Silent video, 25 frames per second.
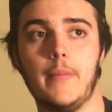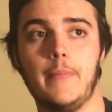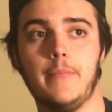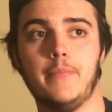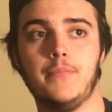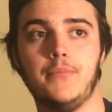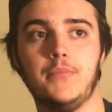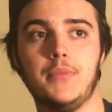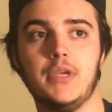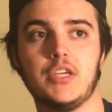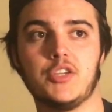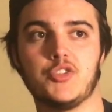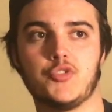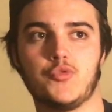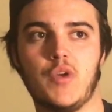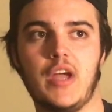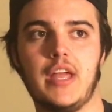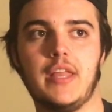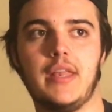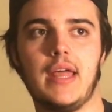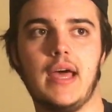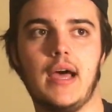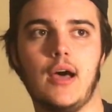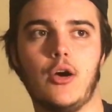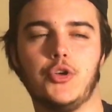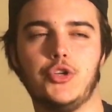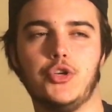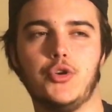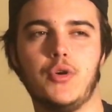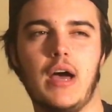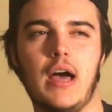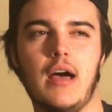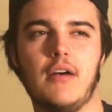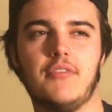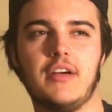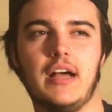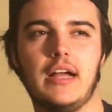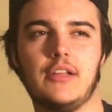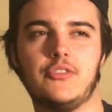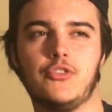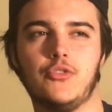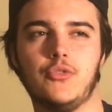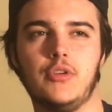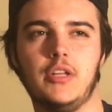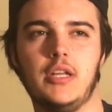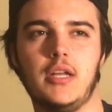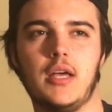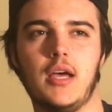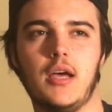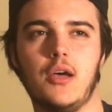Because right now you have
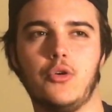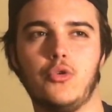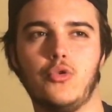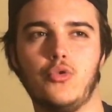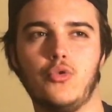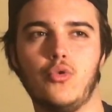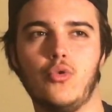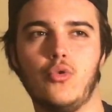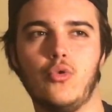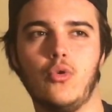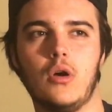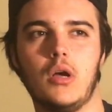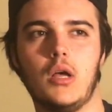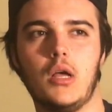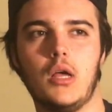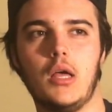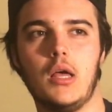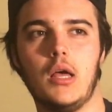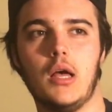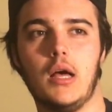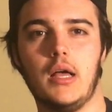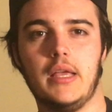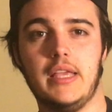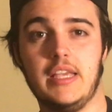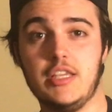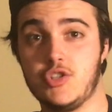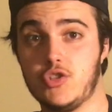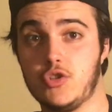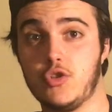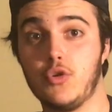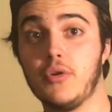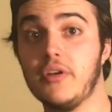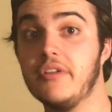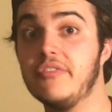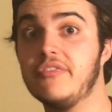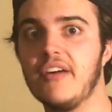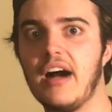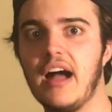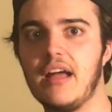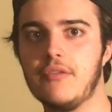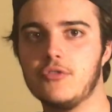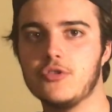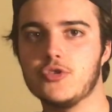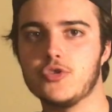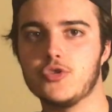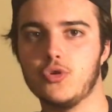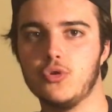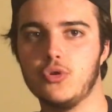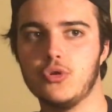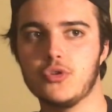Antonina, who is 35
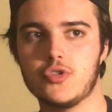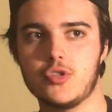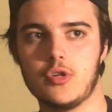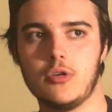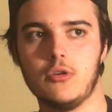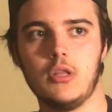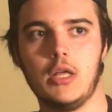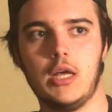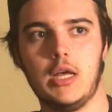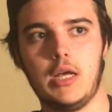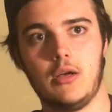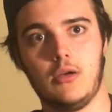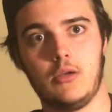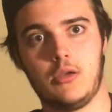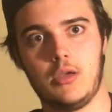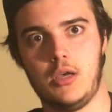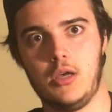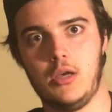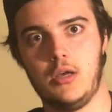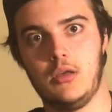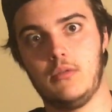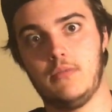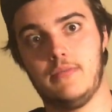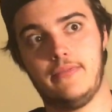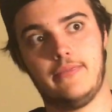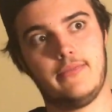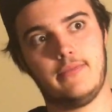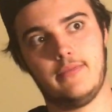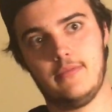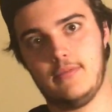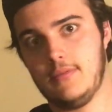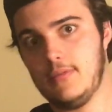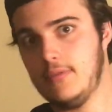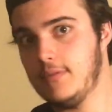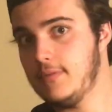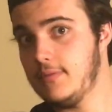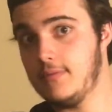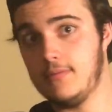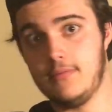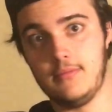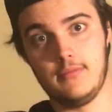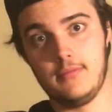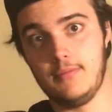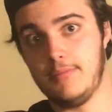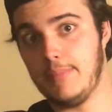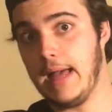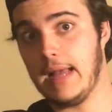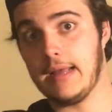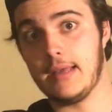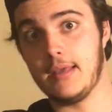years old, so you're like, okay,
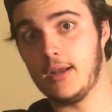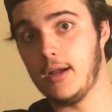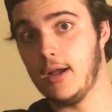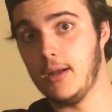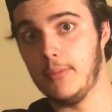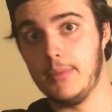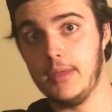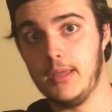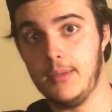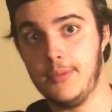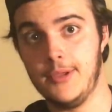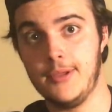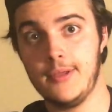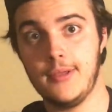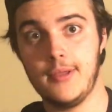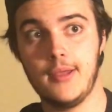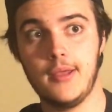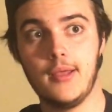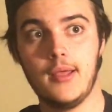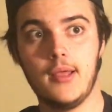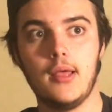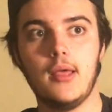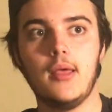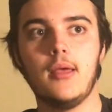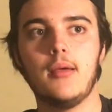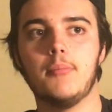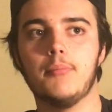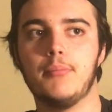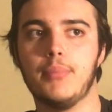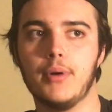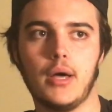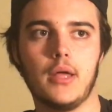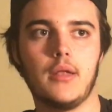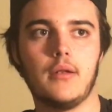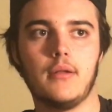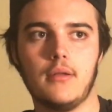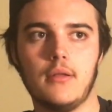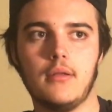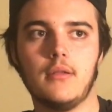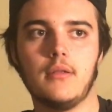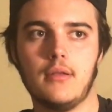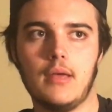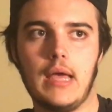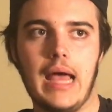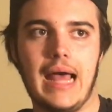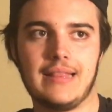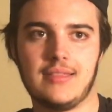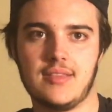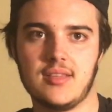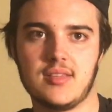pack it up, baby. But
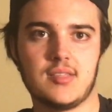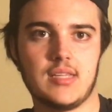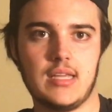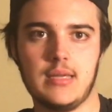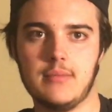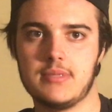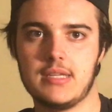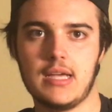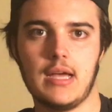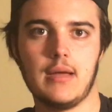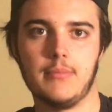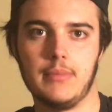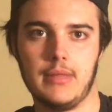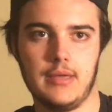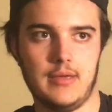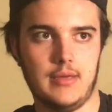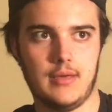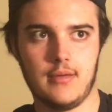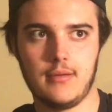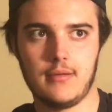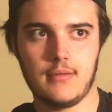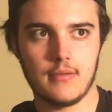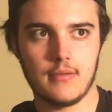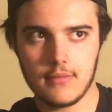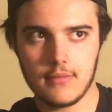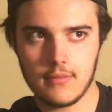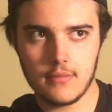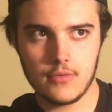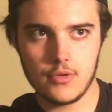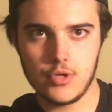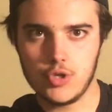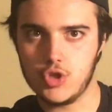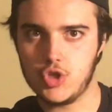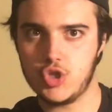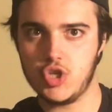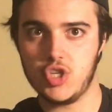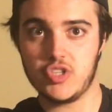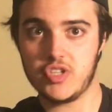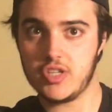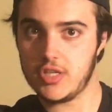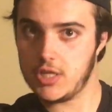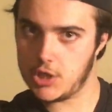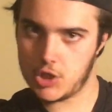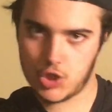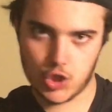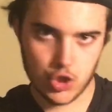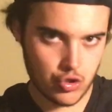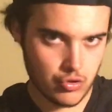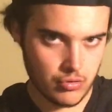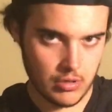at the same time, like, she's an
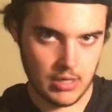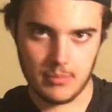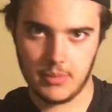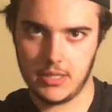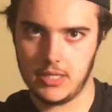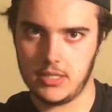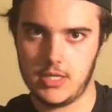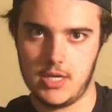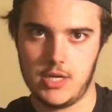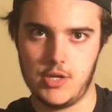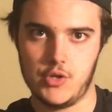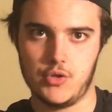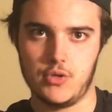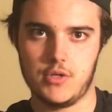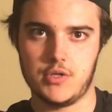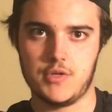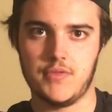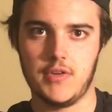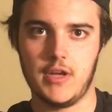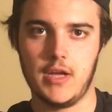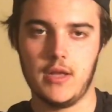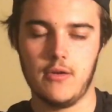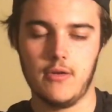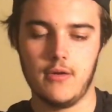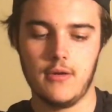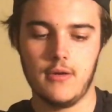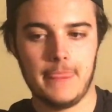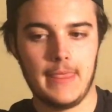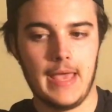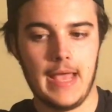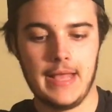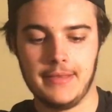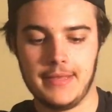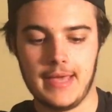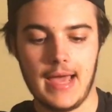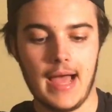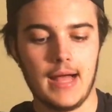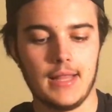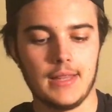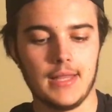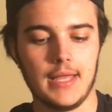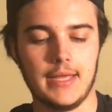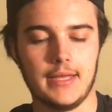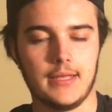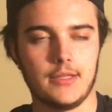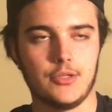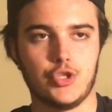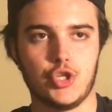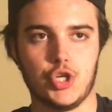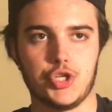extremely dangerous fighter. And yeah,
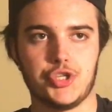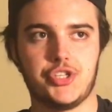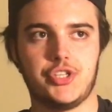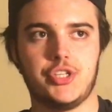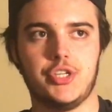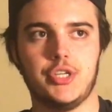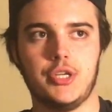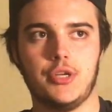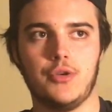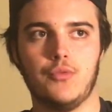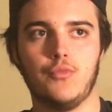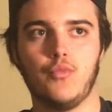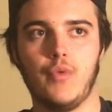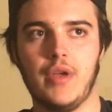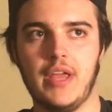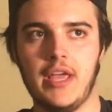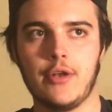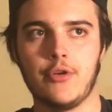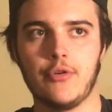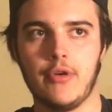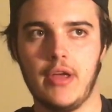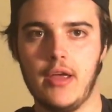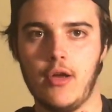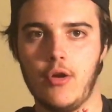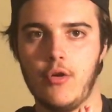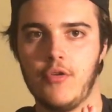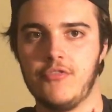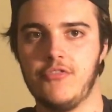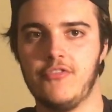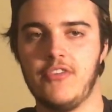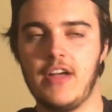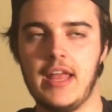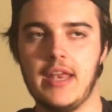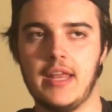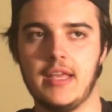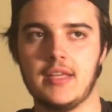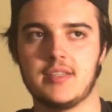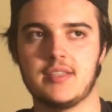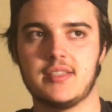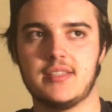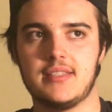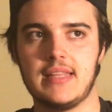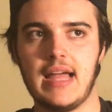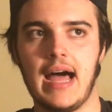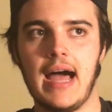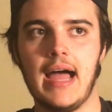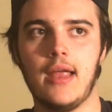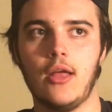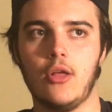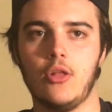like, just to reiterate her fighting
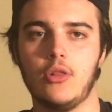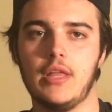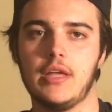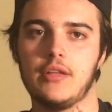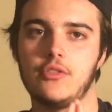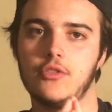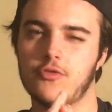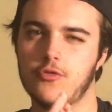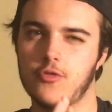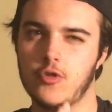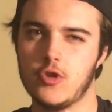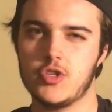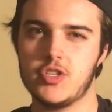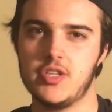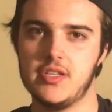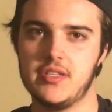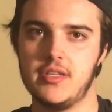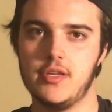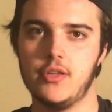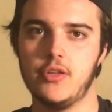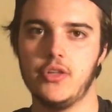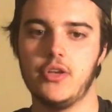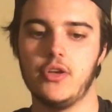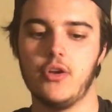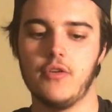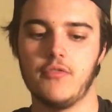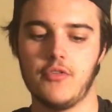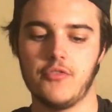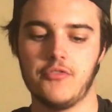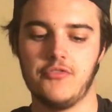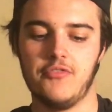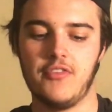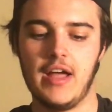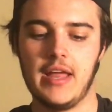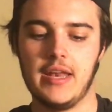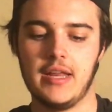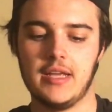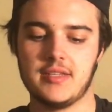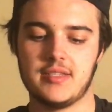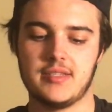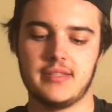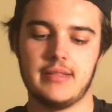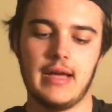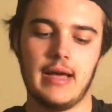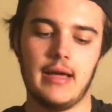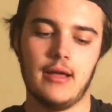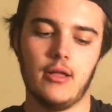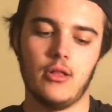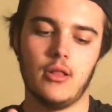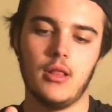style, like the versatility of her fighting
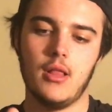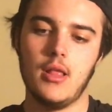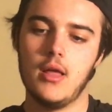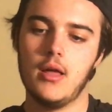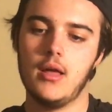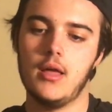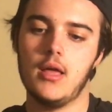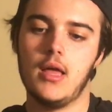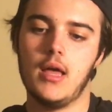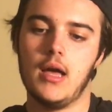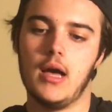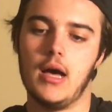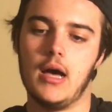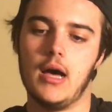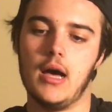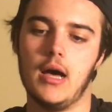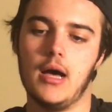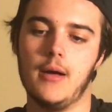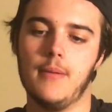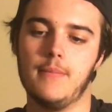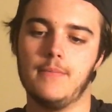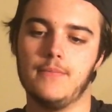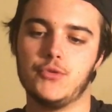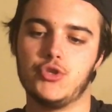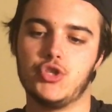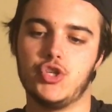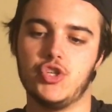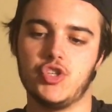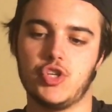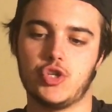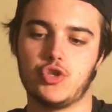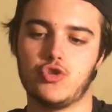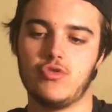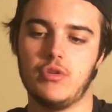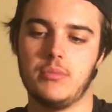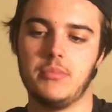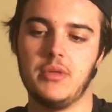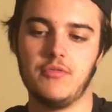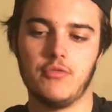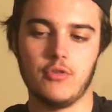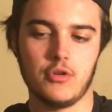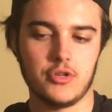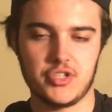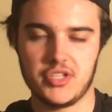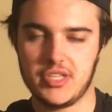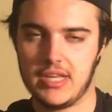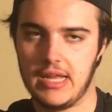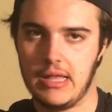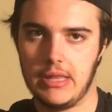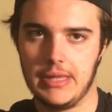style, she's extremely
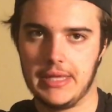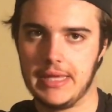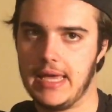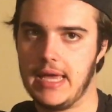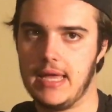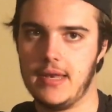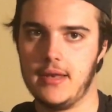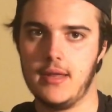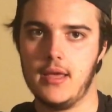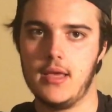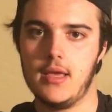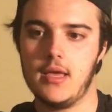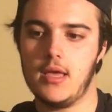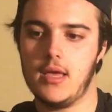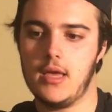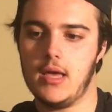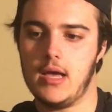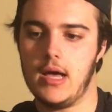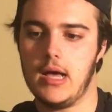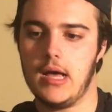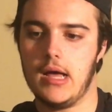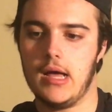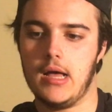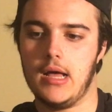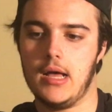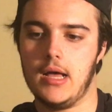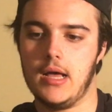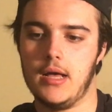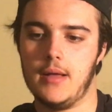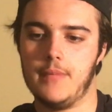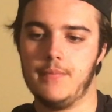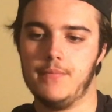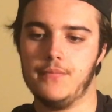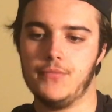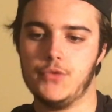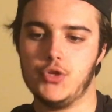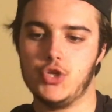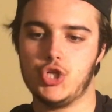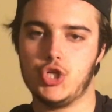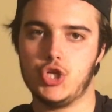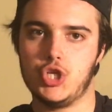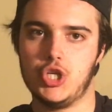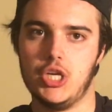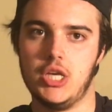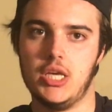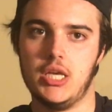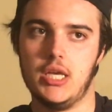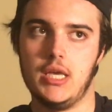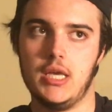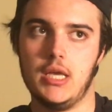versatile. Again,
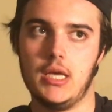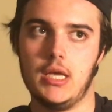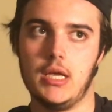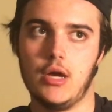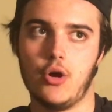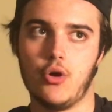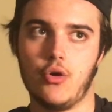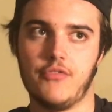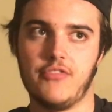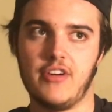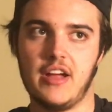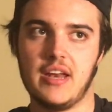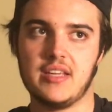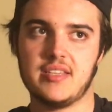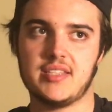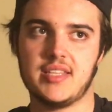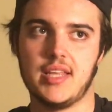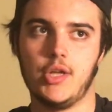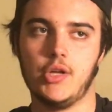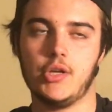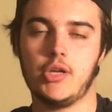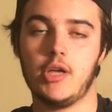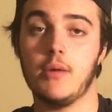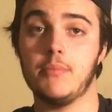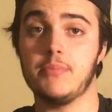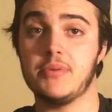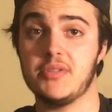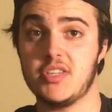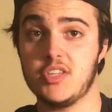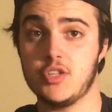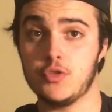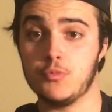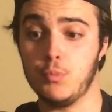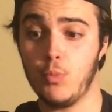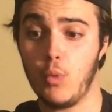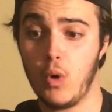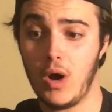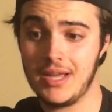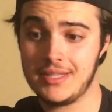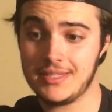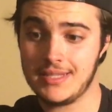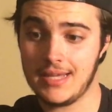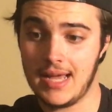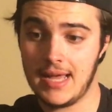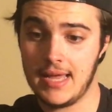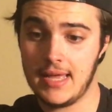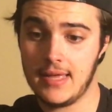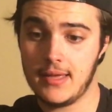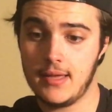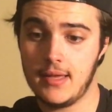her fighting style encompasses Muay
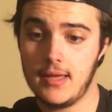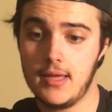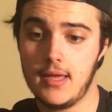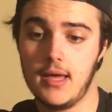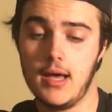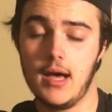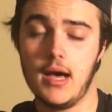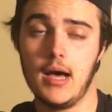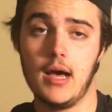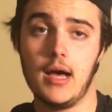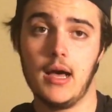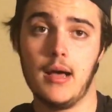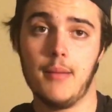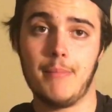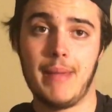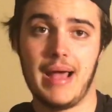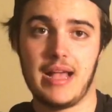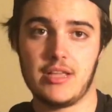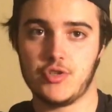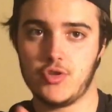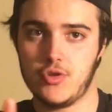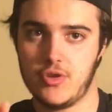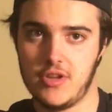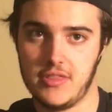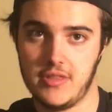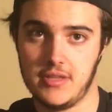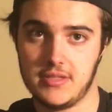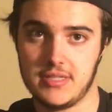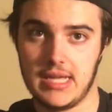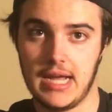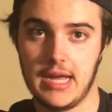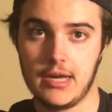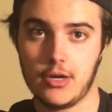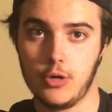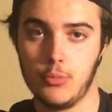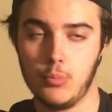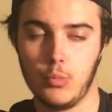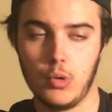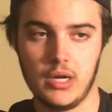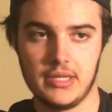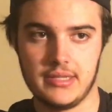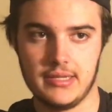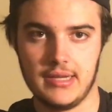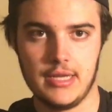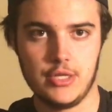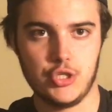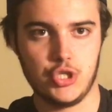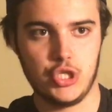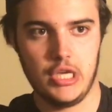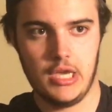Thai, mastered in the Tiger Muay Thai
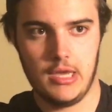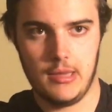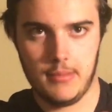gym